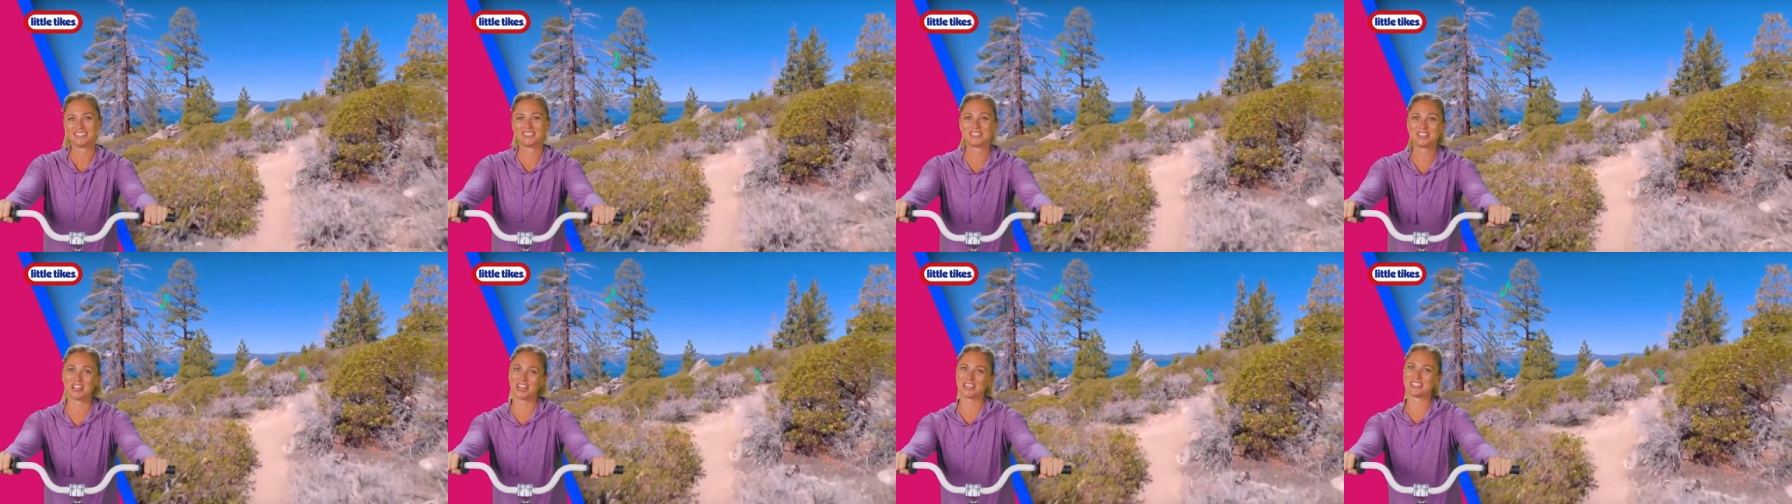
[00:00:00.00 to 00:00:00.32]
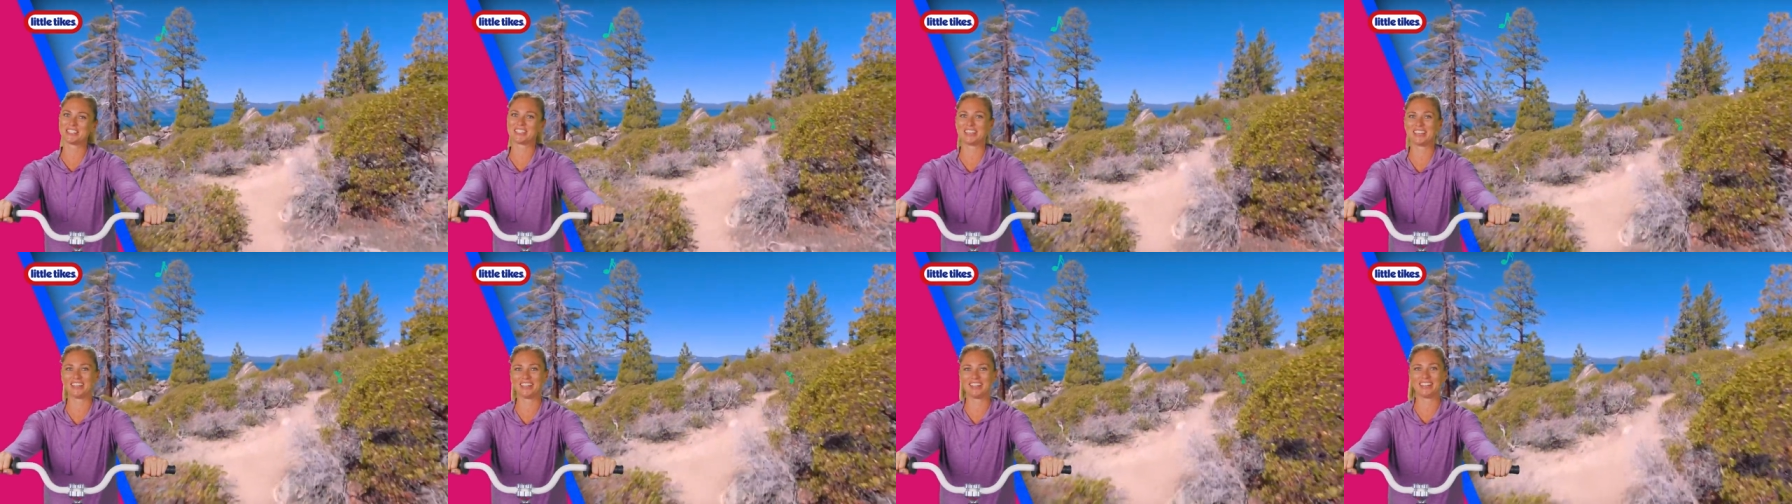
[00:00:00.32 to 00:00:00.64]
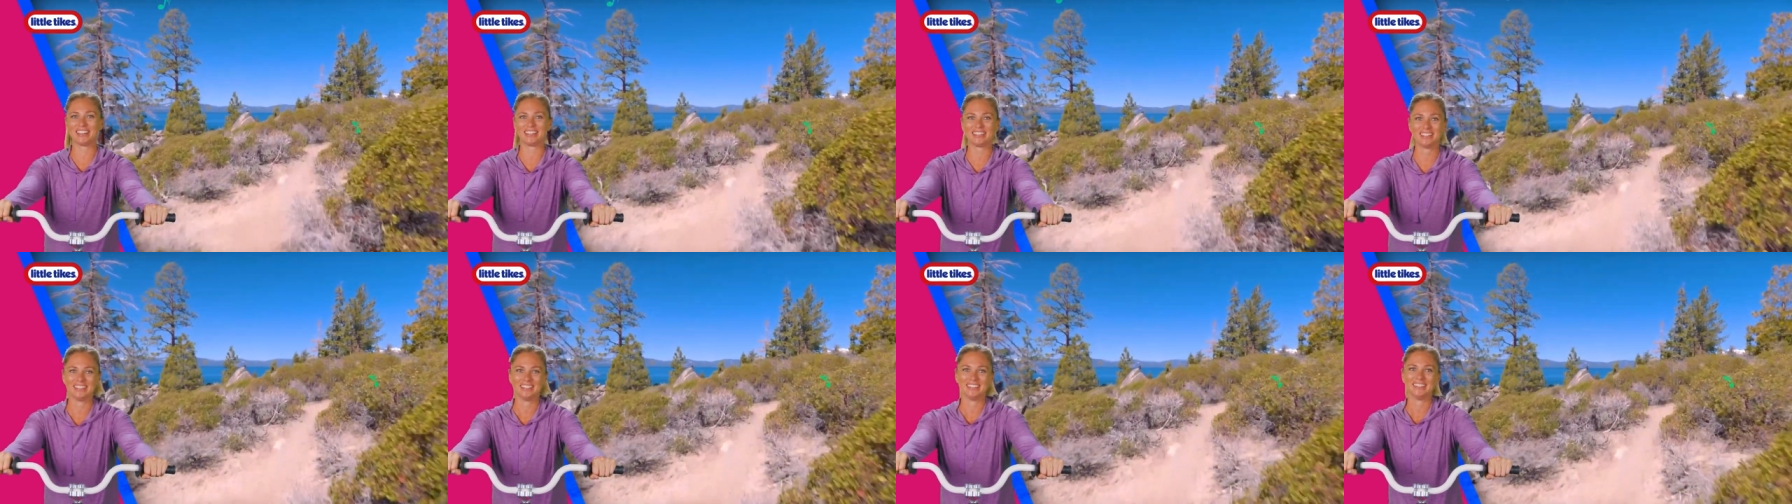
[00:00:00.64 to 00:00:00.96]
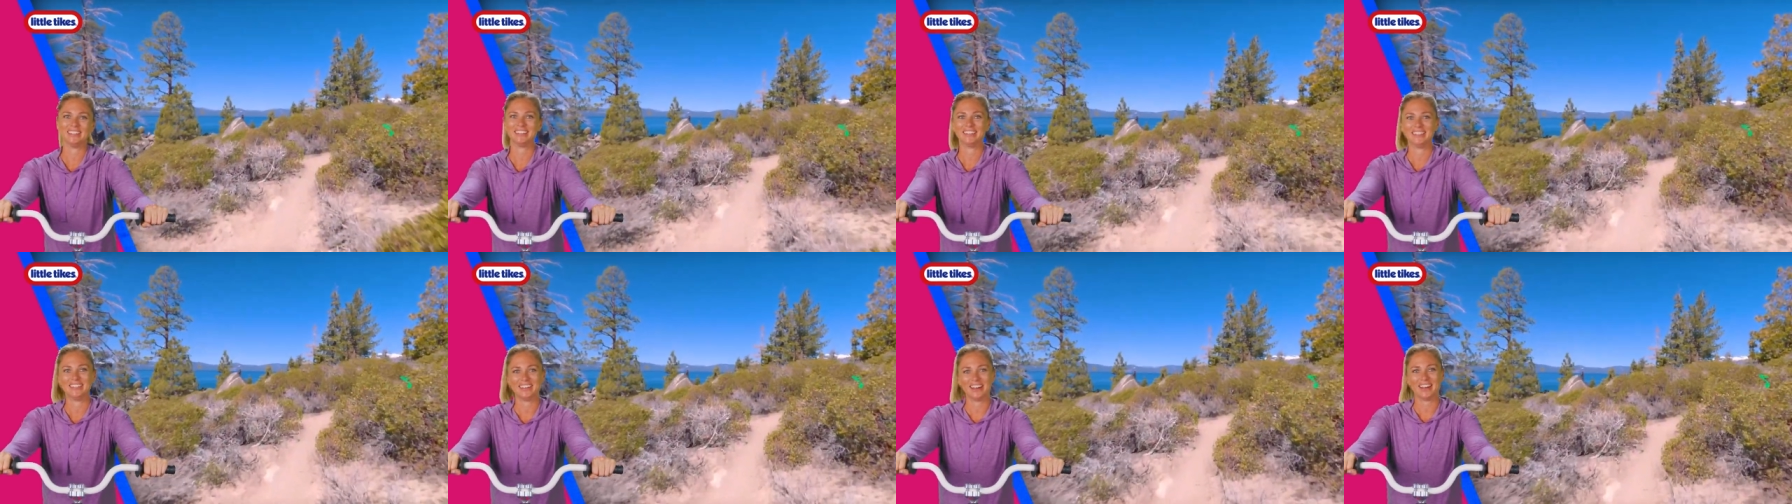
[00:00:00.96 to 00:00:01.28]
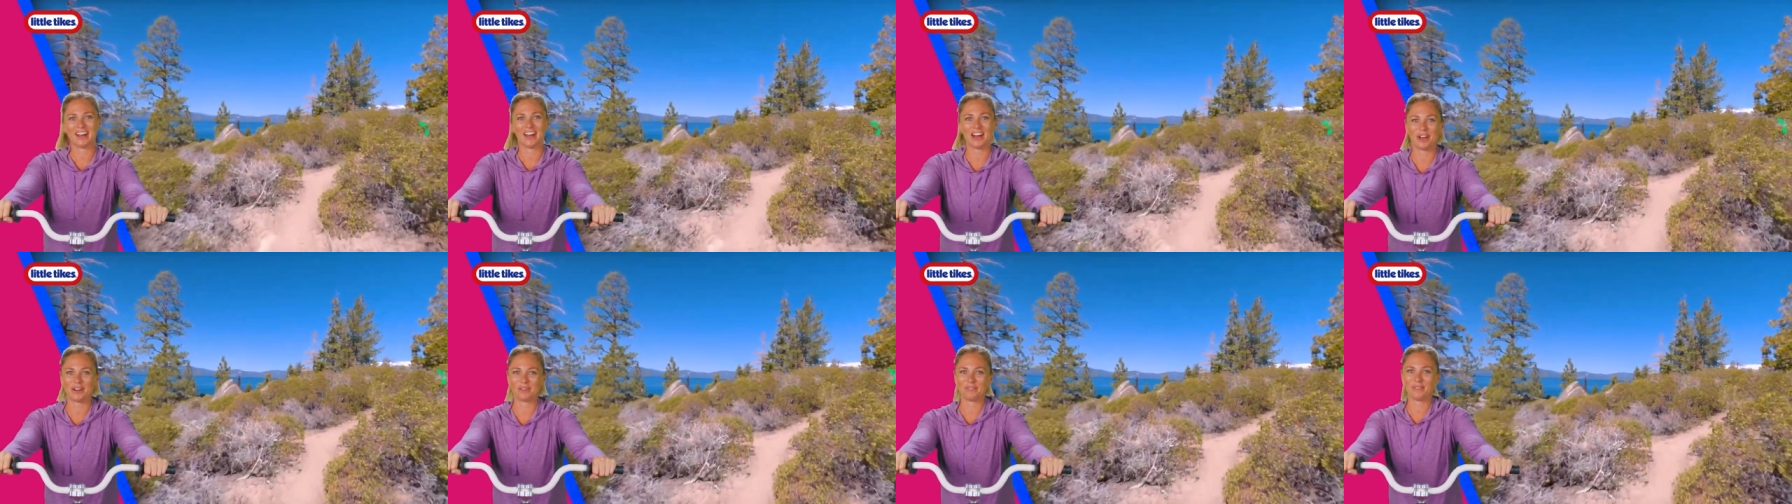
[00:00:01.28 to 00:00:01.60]
Just kidding.
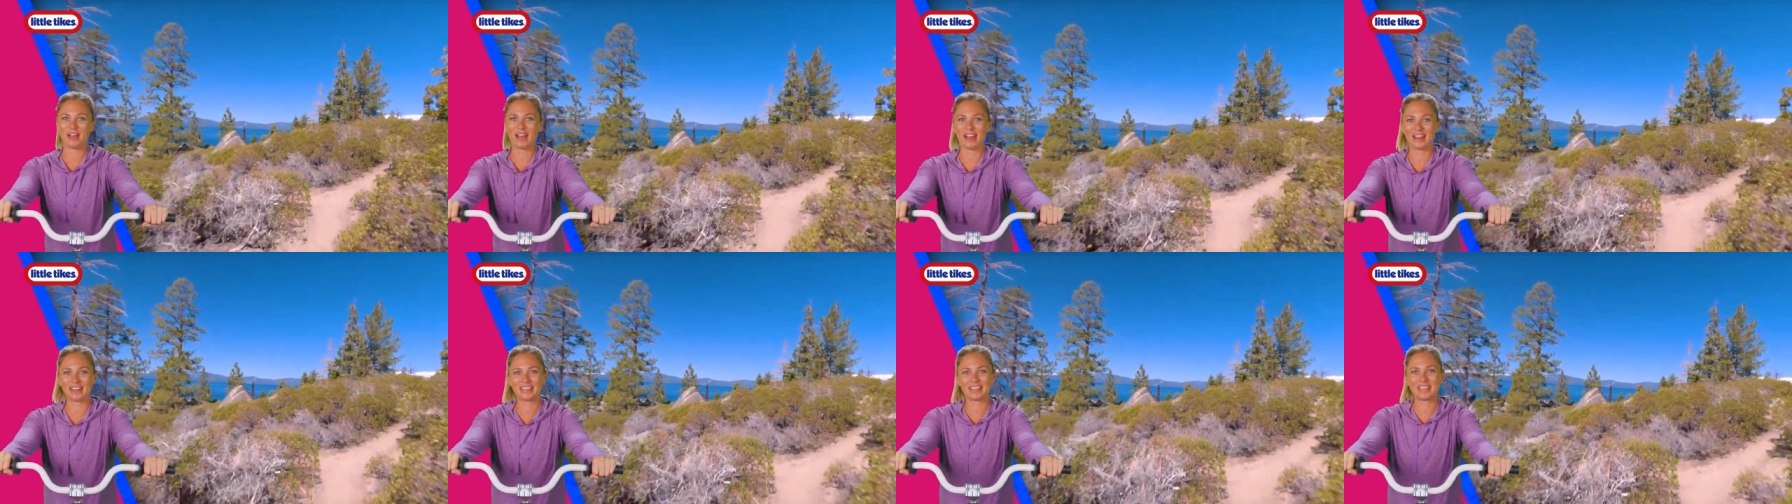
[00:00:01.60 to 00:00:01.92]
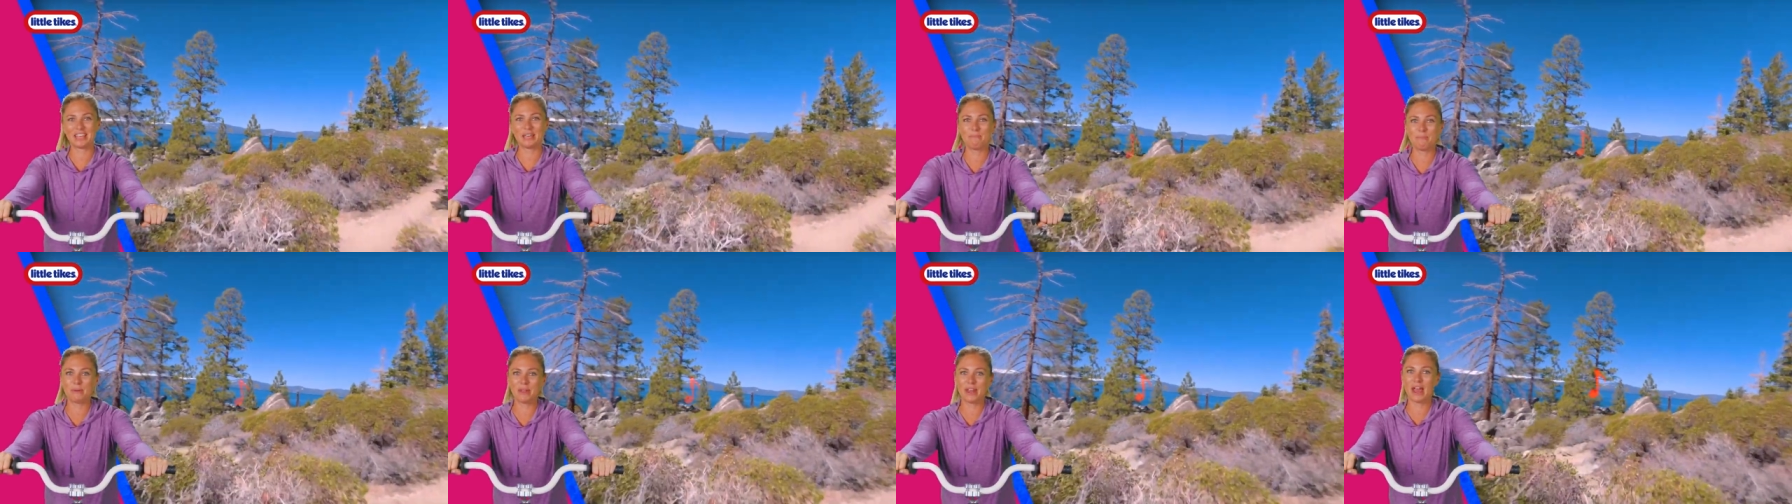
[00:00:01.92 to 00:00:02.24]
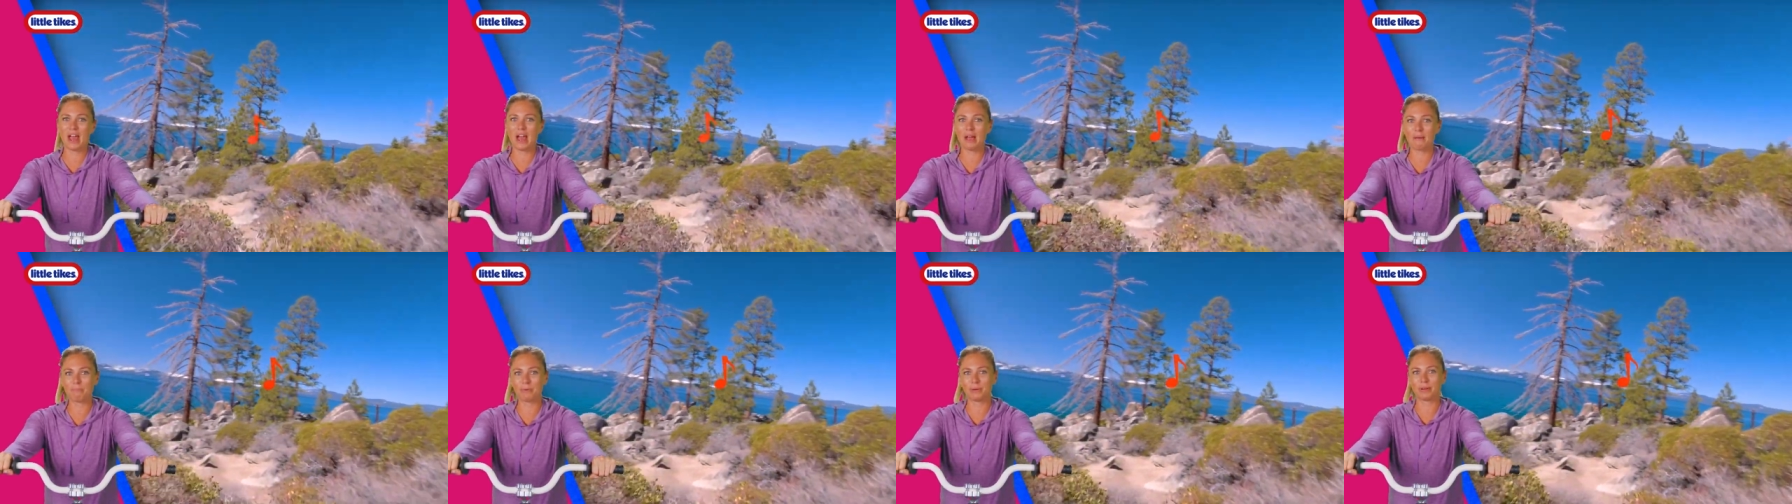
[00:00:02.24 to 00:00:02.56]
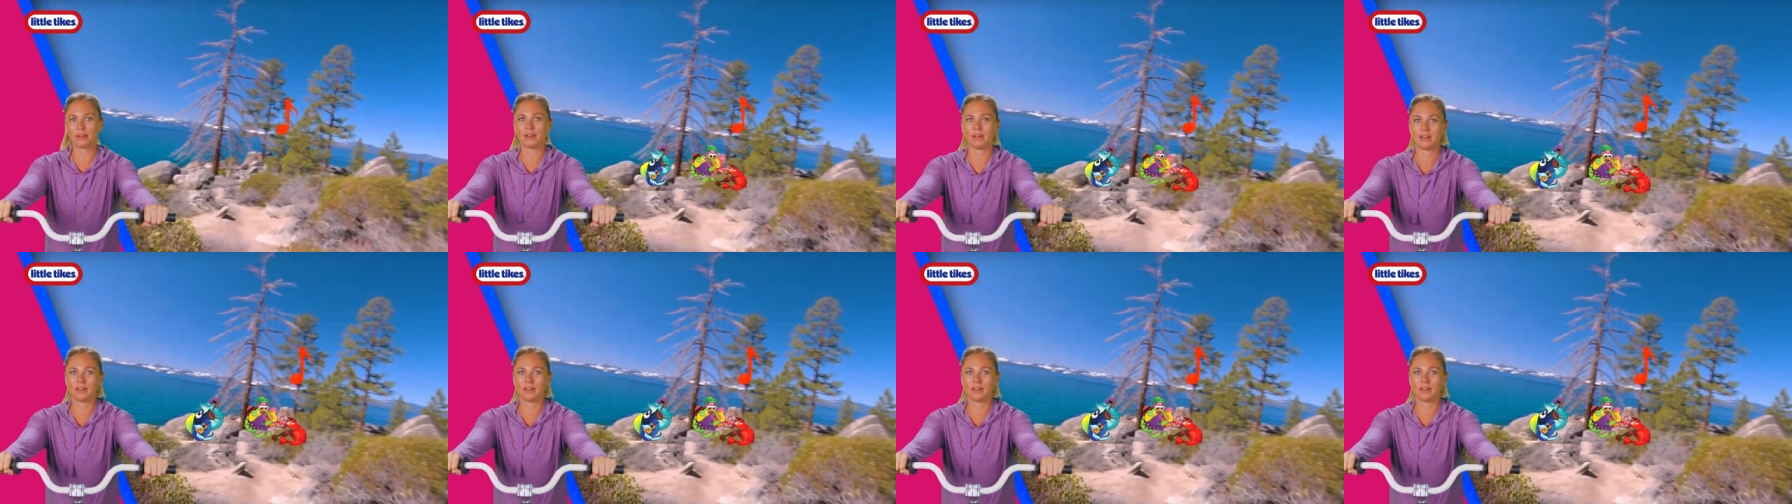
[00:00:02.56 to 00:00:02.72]
All right, keep it up.